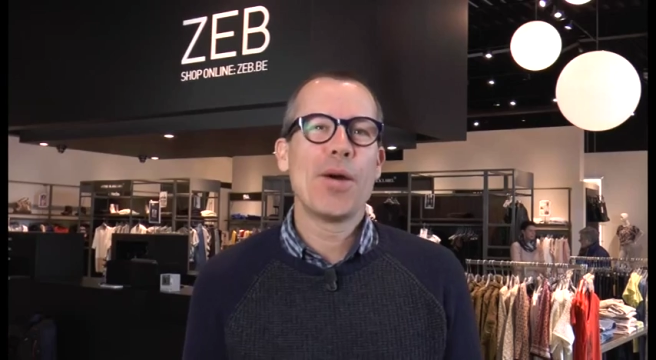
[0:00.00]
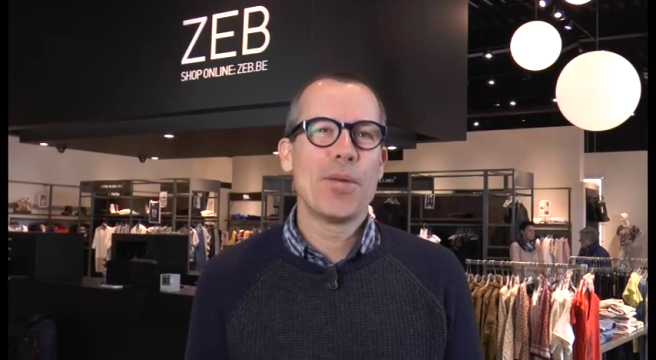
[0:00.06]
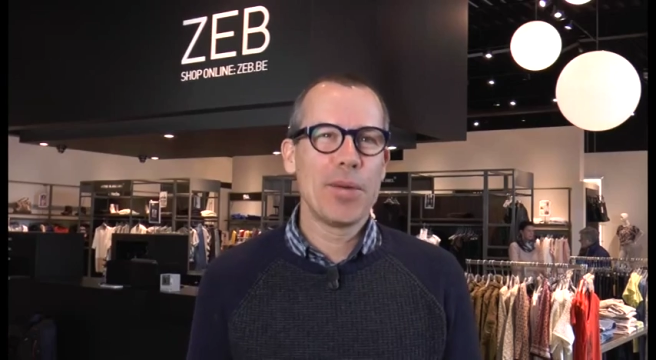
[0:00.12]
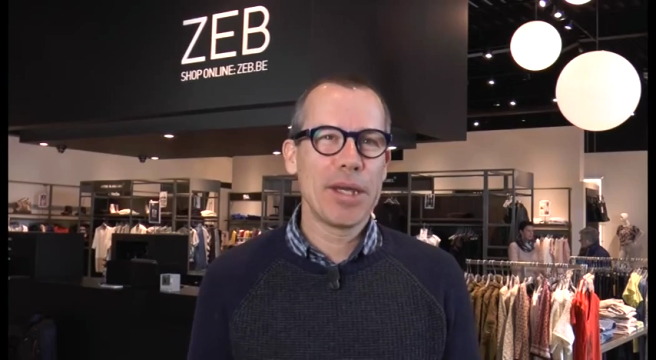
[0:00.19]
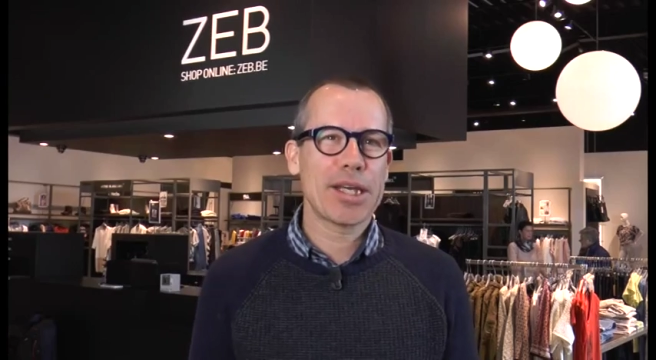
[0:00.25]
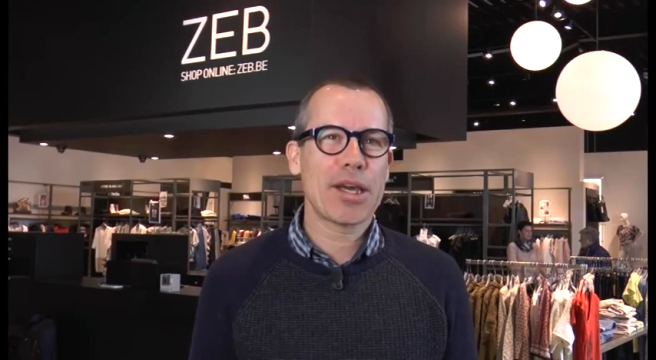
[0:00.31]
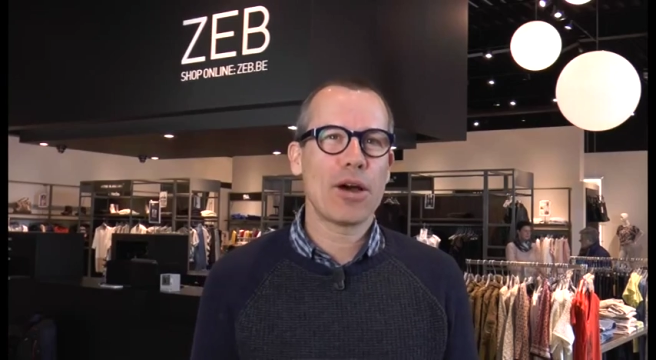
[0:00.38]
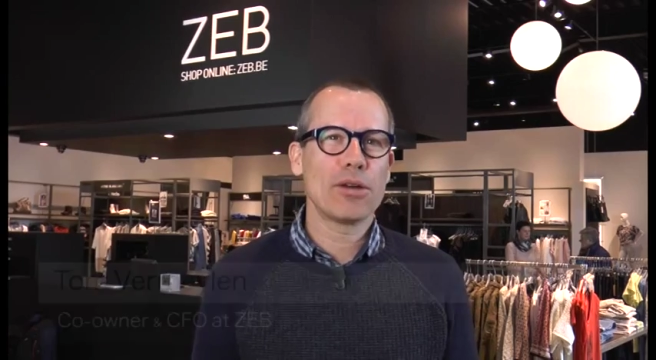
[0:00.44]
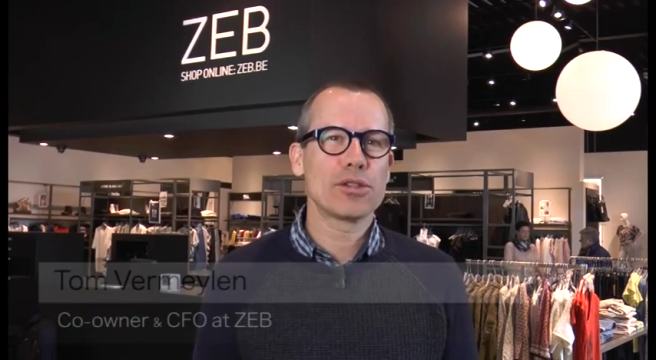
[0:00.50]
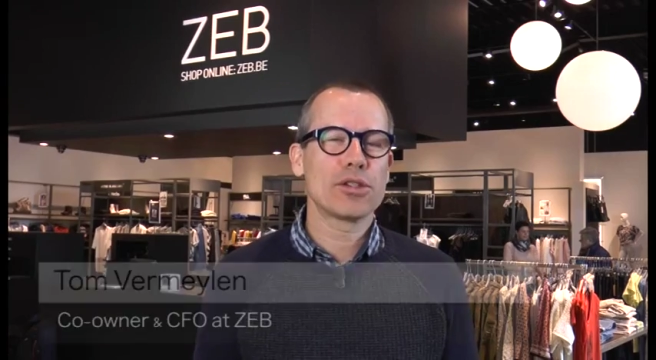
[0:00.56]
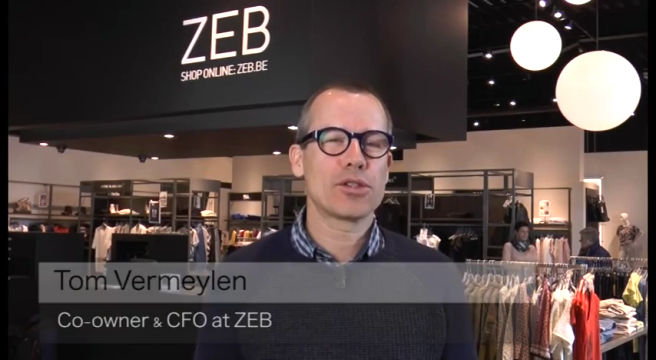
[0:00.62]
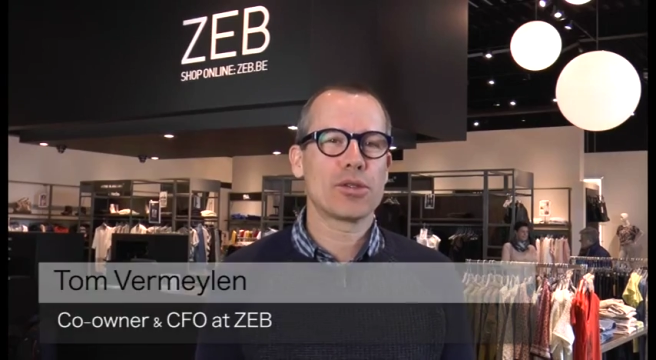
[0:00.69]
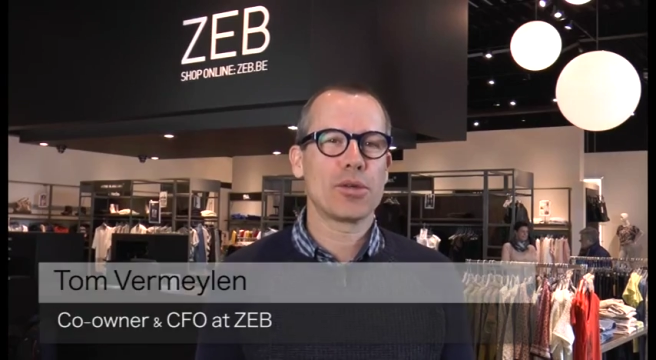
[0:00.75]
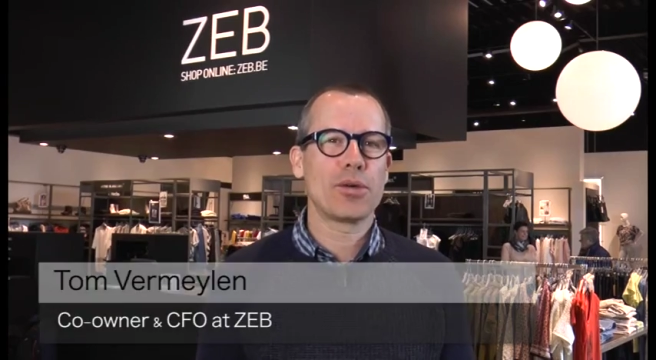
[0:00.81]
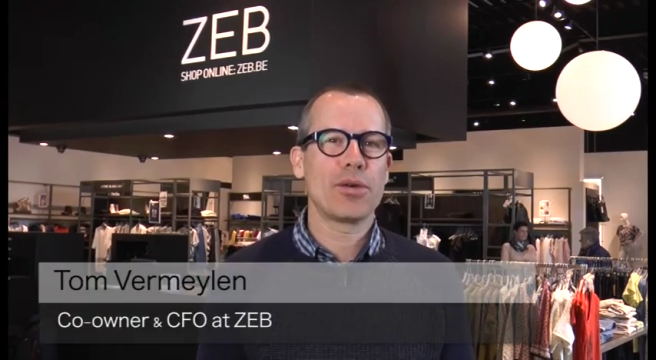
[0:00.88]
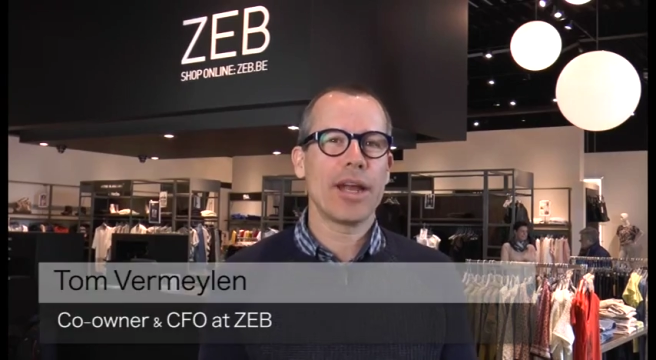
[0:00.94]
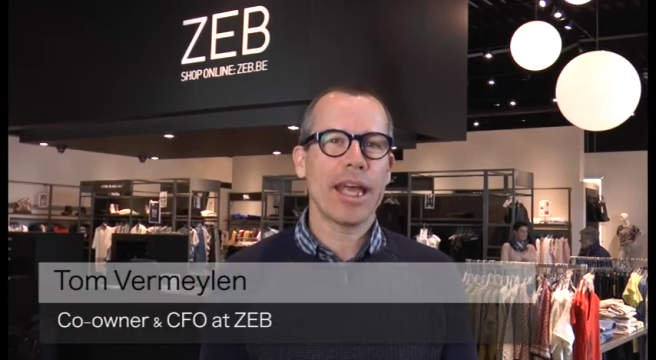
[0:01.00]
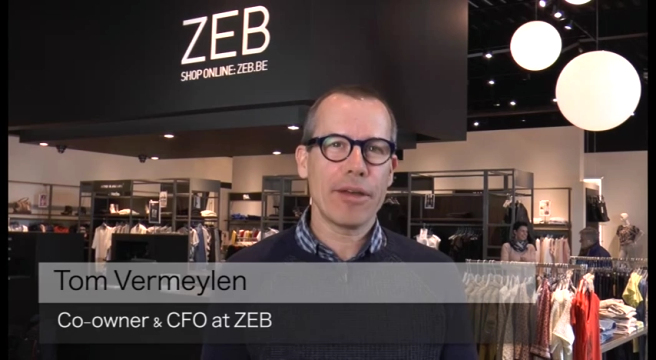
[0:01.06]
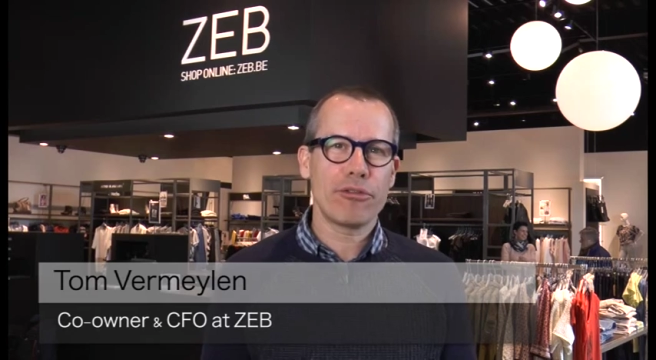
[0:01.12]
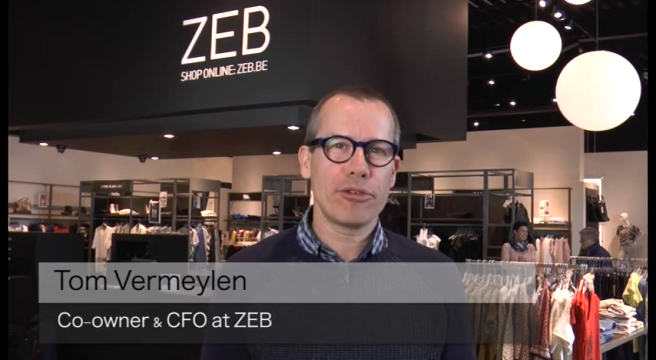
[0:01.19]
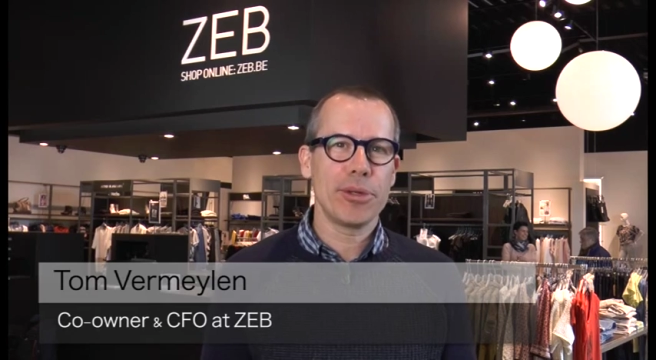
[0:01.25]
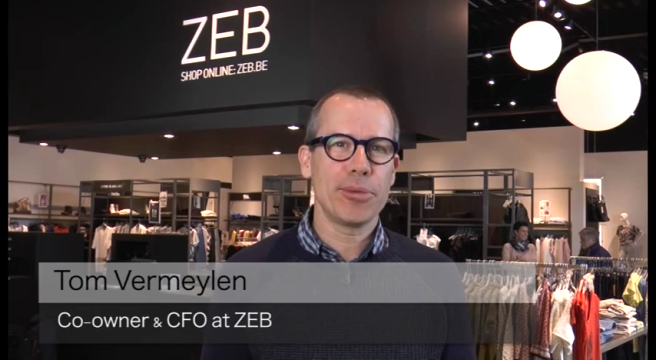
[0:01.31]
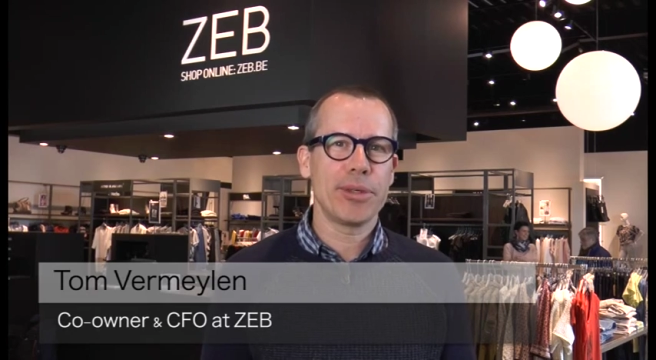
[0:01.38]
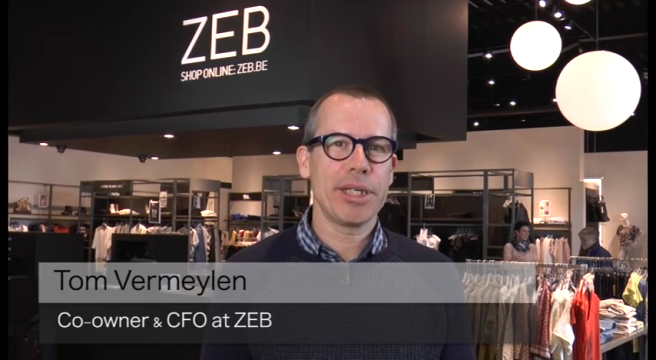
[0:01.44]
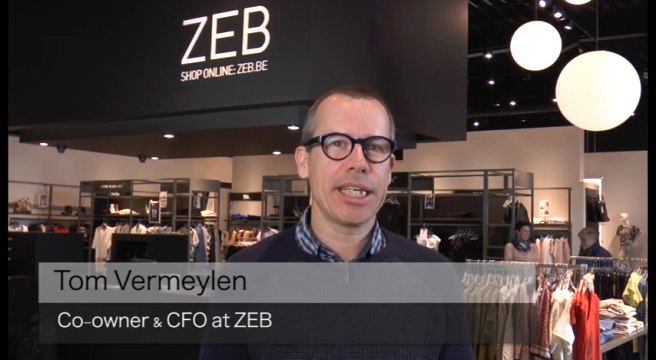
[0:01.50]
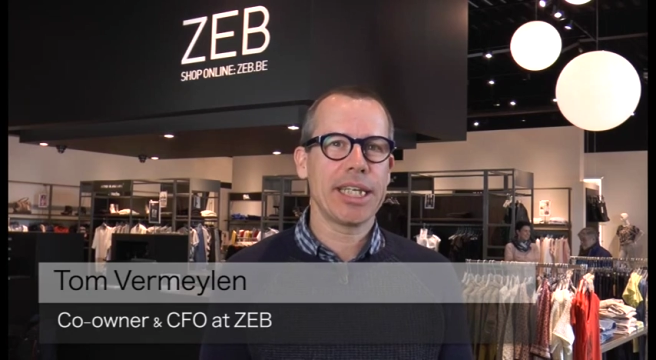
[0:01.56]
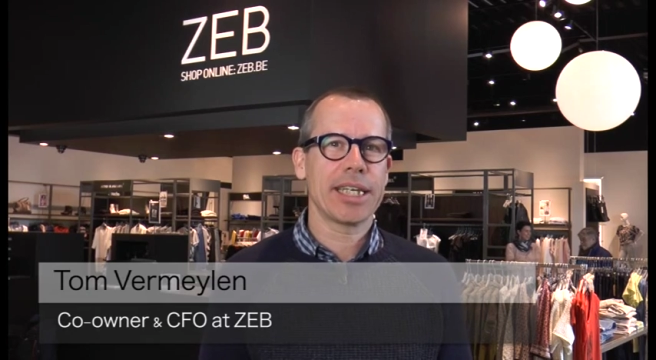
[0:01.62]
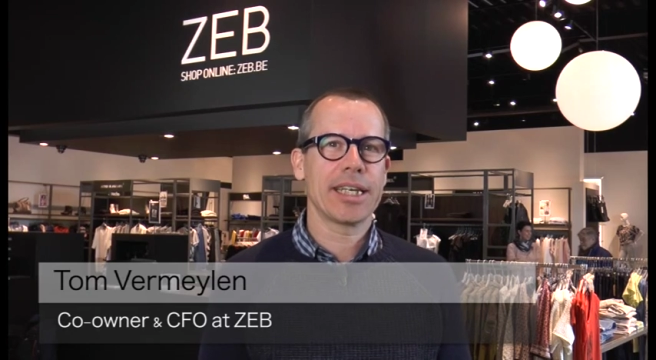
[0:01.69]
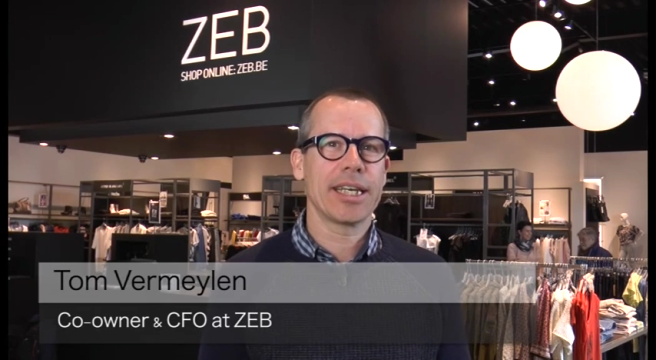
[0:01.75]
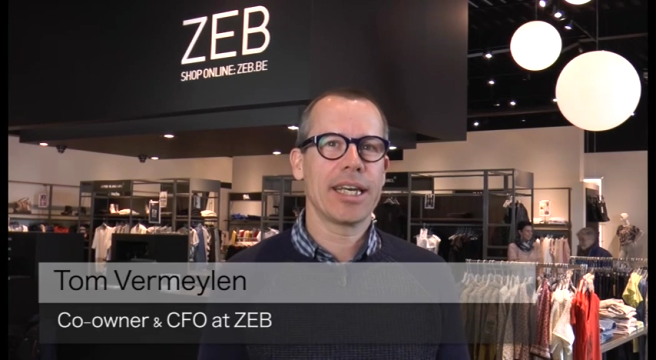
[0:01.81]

We count the store every week